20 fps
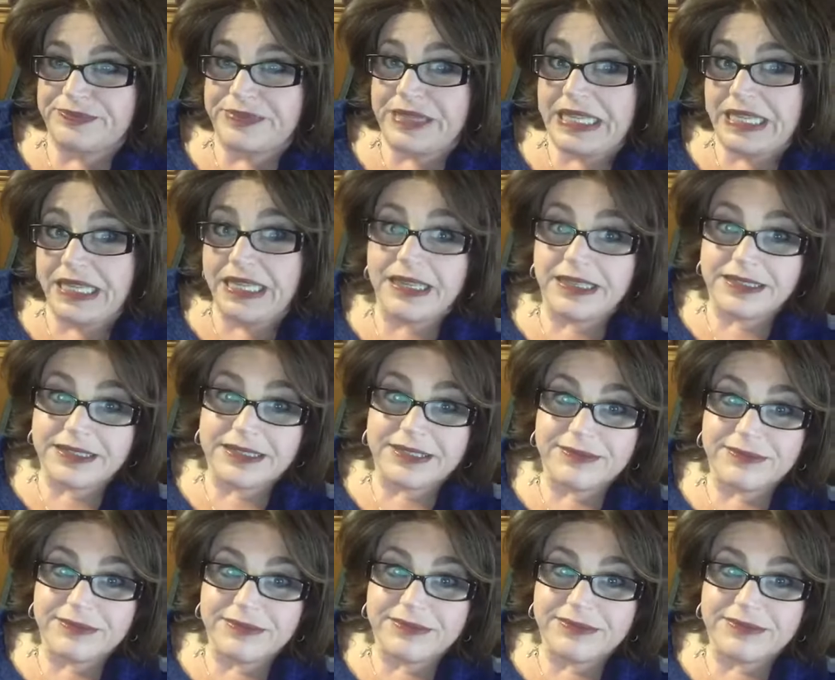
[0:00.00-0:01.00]
eat
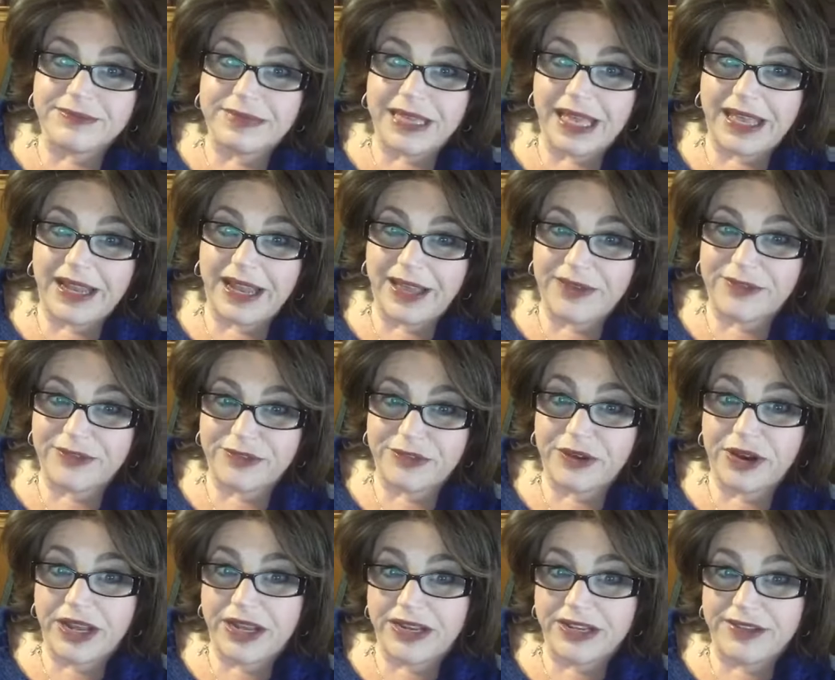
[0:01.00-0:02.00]
and have a
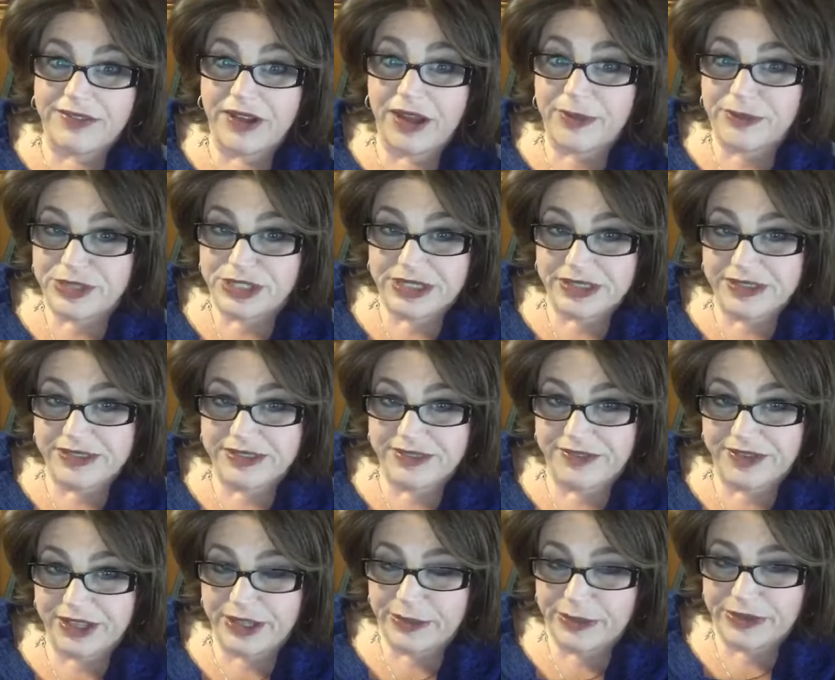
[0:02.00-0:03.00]
variety of options
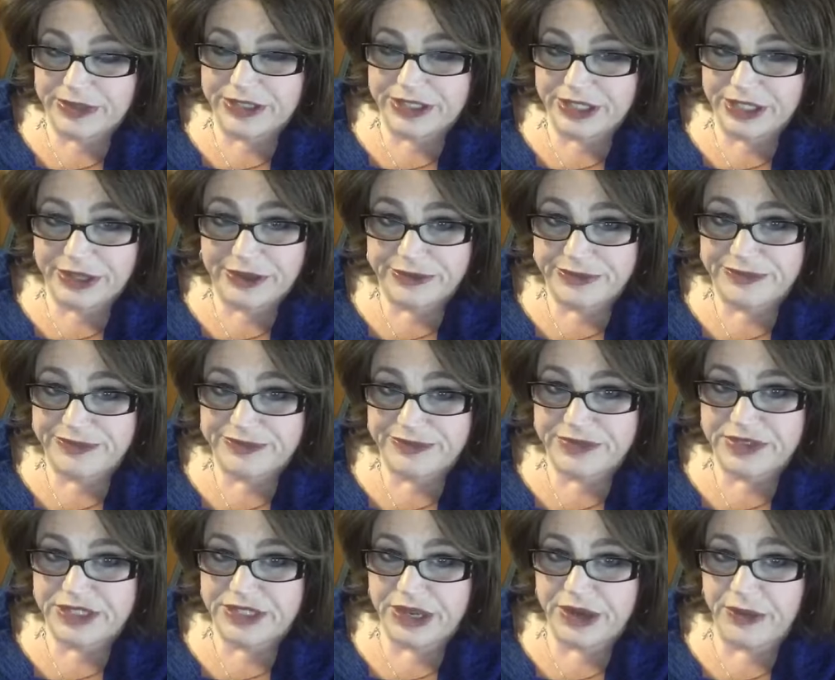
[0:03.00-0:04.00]
available to you.
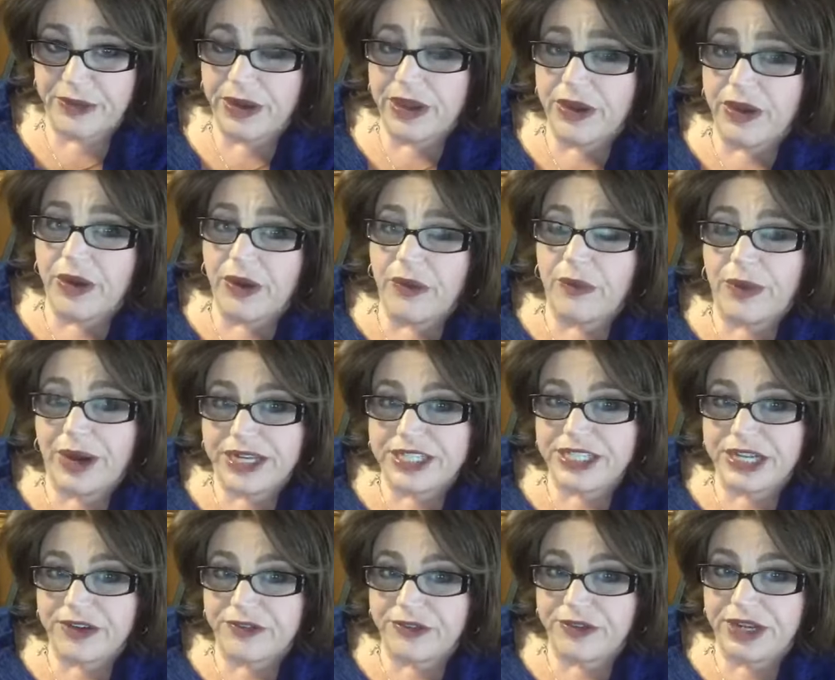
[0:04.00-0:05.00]
So watch
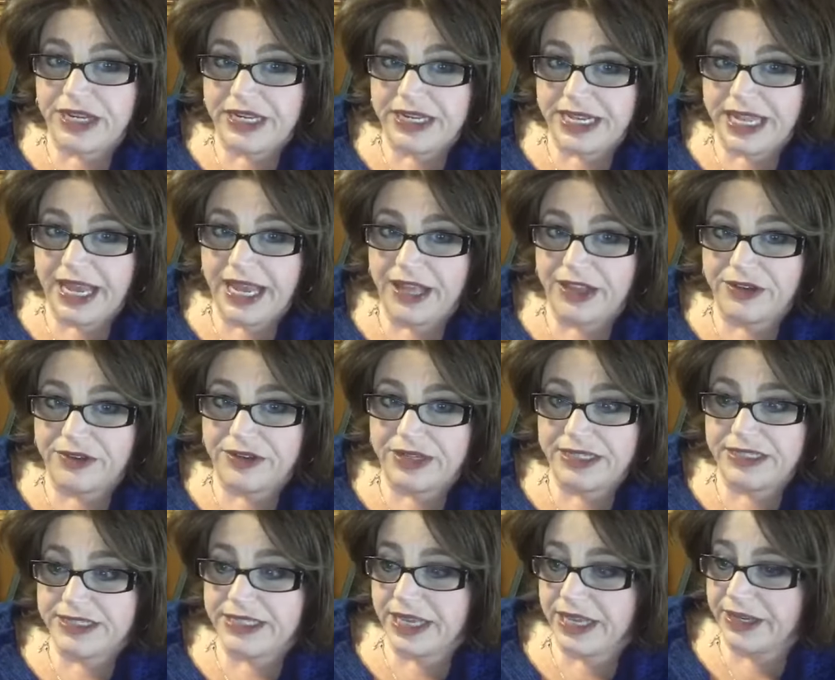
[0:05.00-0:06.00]
out for hidden
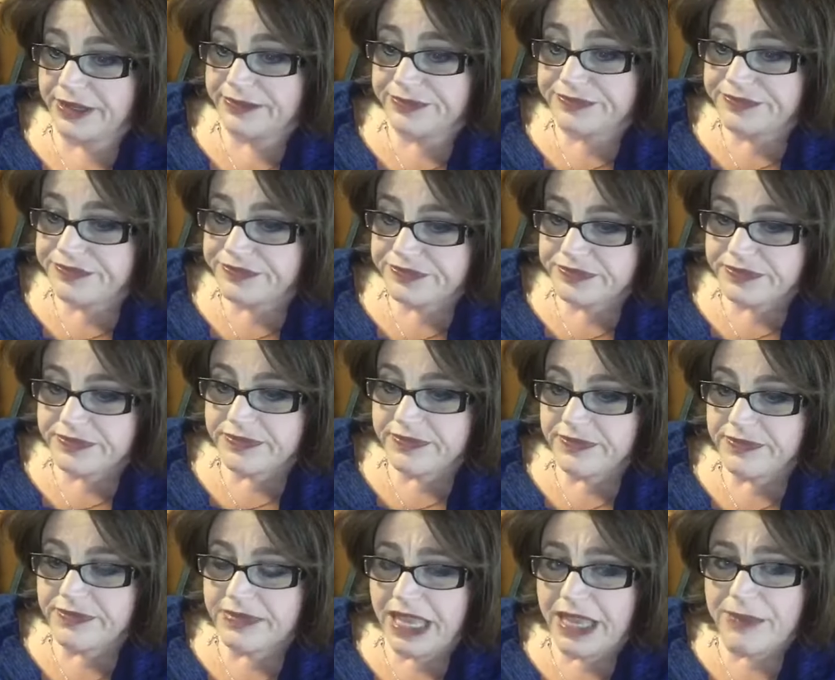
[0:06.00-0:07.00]
calories.
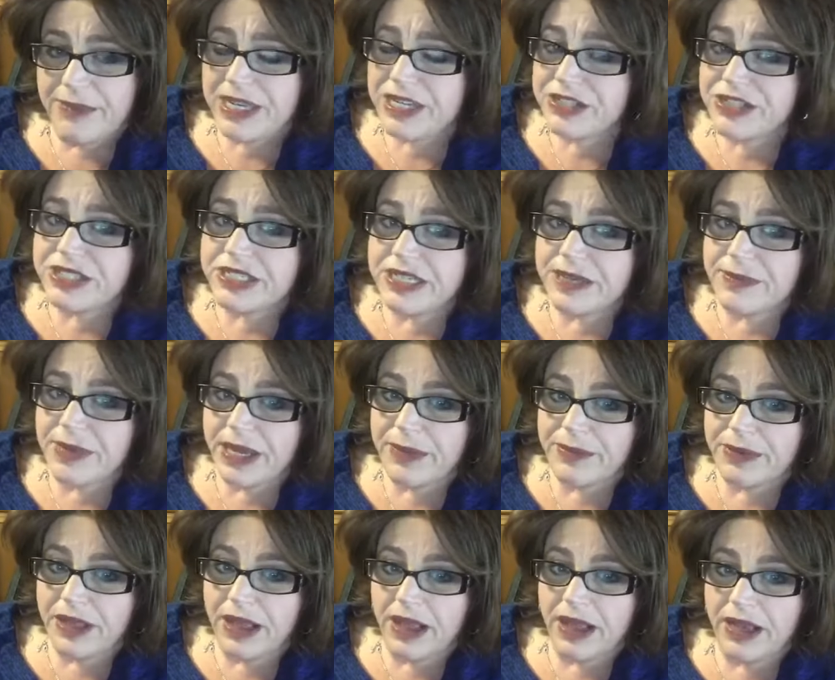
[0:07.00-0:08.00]
I mentioned in my
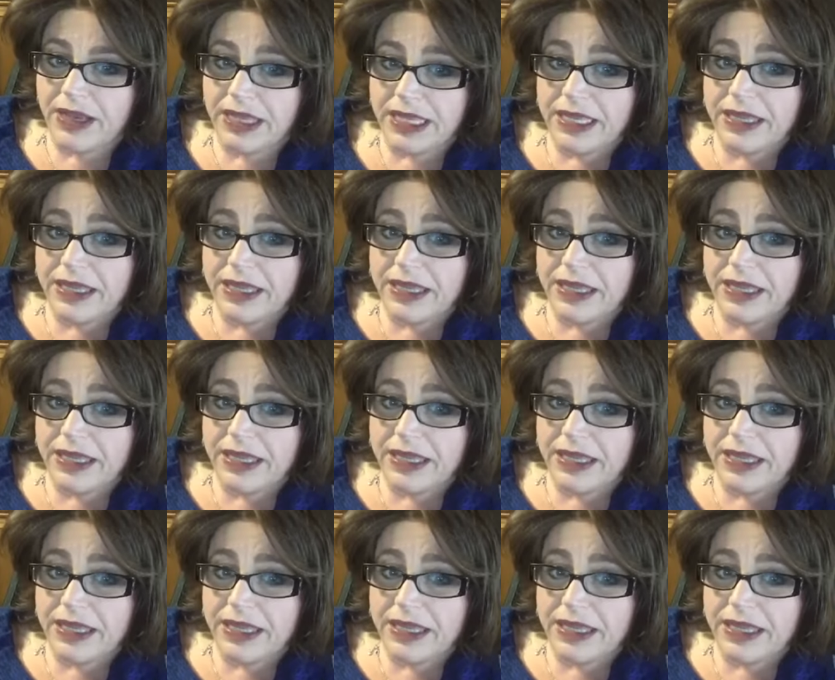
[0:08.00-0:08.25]
blog